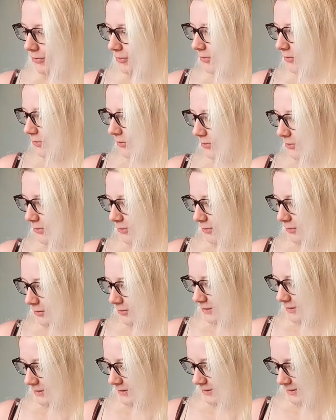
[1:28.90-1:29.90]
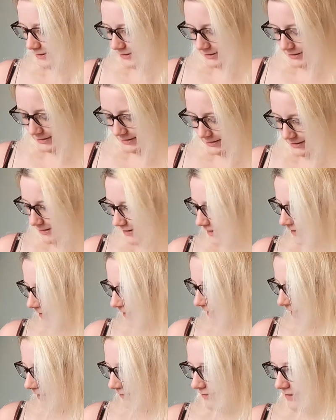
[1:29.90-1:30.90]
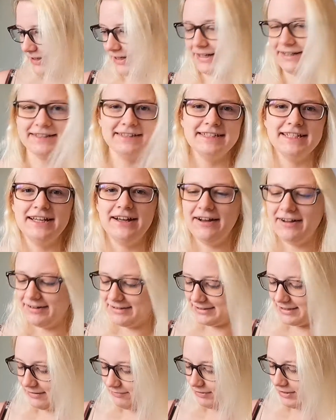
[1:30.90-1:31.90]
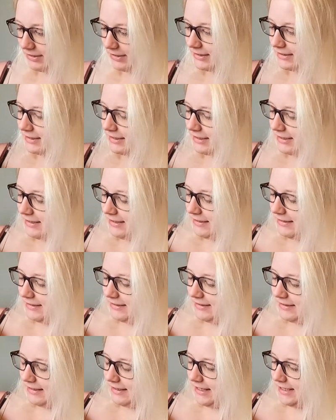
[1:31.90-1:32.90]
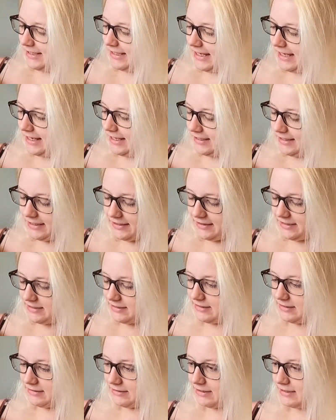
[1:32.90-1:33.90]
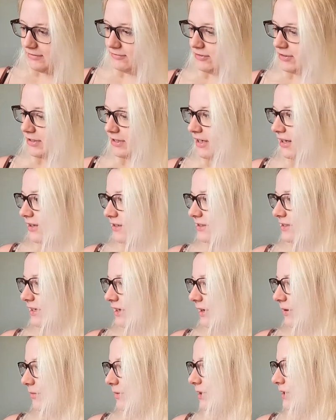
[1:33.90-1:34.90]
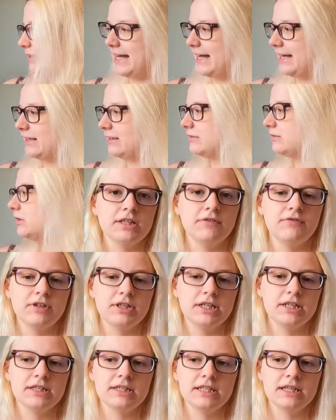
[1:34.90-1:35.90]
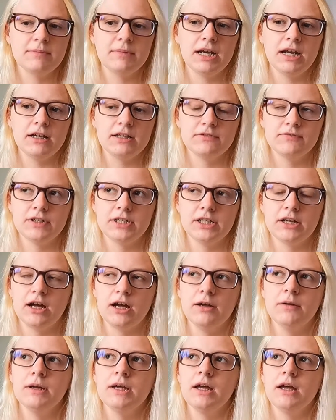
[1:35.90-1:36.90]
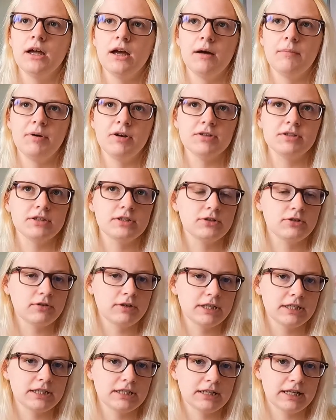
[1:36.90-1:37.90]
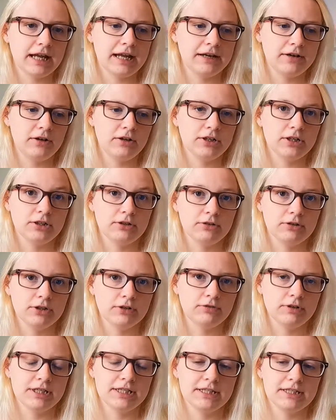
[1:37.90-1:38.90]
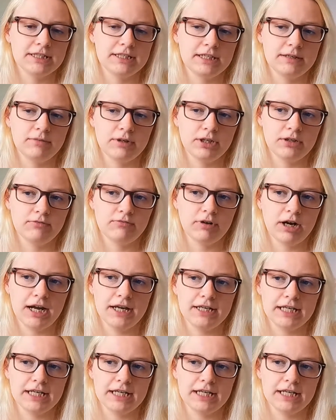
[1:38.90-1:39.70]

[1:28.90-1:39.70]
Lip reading: Ooh, I think I can see a hardcover. Okay, and this looks different to last time. Okay, so if you didn't see my last video, A Box of Stories can look at your Goodreads and see what you've read.